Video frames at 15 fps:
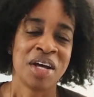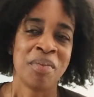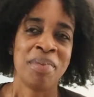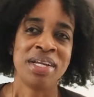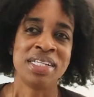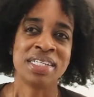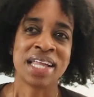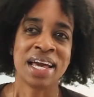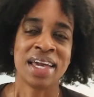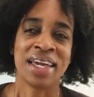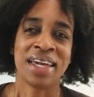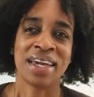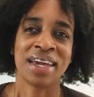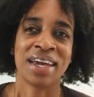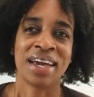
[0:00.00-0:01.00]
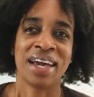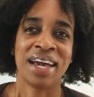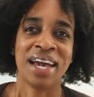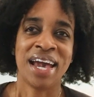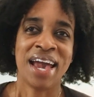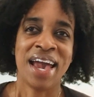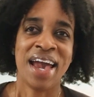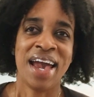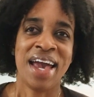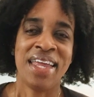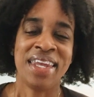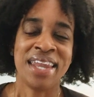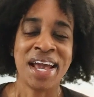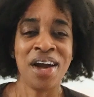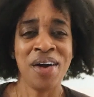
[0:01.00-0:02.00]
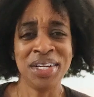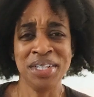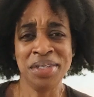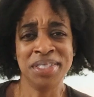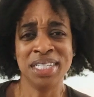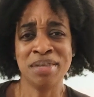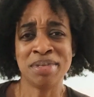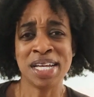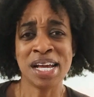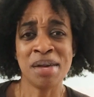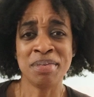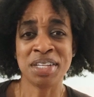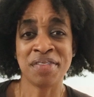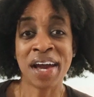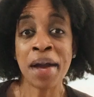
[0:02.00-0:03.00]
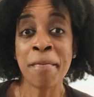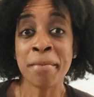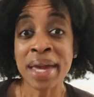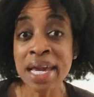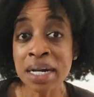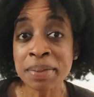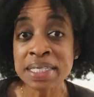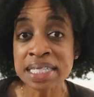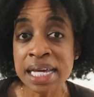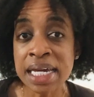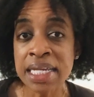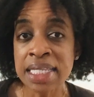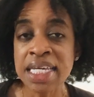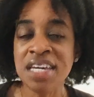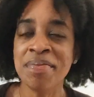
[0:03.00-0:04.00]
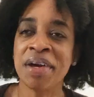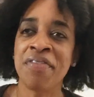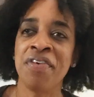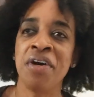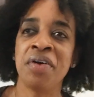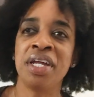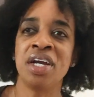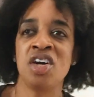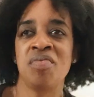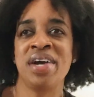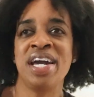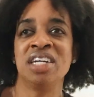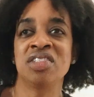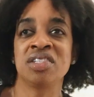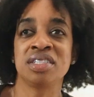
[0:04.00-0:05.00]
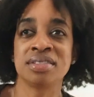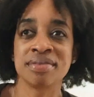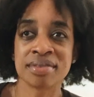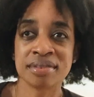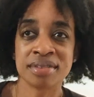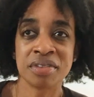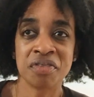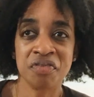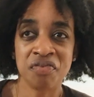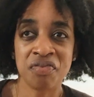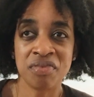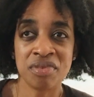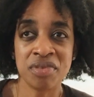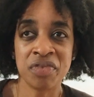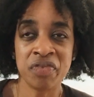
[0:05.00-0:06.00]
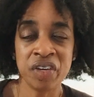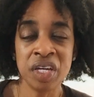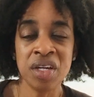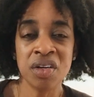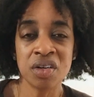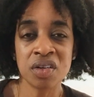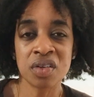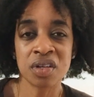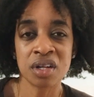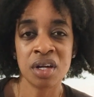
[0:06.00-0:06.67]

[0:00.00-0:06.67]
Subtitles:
But it's like, now I know sometimes if I make a mistake and leave my phone at home, I actually feel